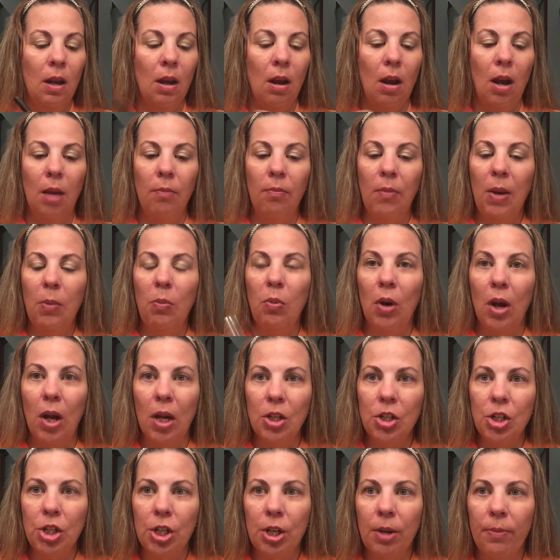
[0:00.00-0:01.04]
on my
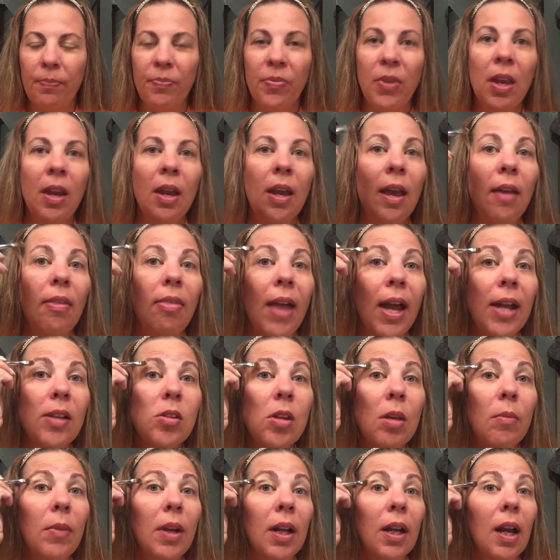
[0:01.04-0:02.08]
brush, and that's
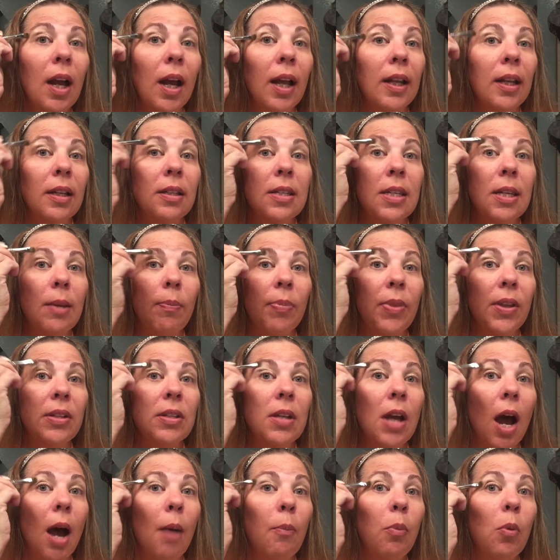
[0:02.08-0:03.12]
what I'm going to kind of tip the
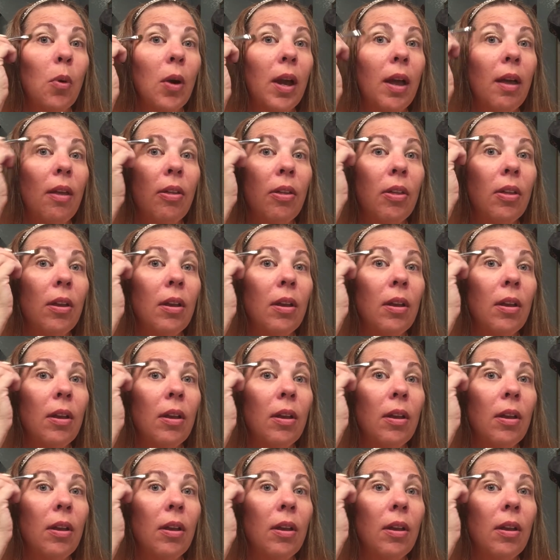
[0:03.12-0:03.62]
top with.